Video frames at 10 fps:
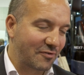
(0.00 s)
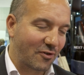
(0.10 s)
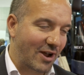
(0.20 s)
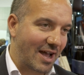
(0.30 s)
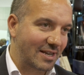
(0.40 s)
for
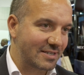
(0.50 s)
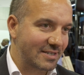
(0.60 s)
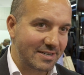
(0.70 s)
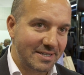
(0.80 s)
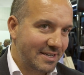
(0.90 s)
us.
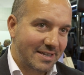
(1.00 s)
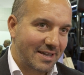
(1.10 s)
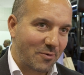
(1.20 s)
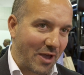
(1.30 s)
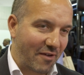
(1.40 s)
Uh
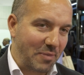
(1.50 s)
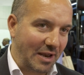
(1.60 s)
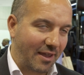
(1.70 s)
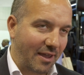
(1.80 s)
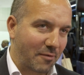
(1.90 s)
we have been
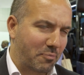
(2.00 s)
here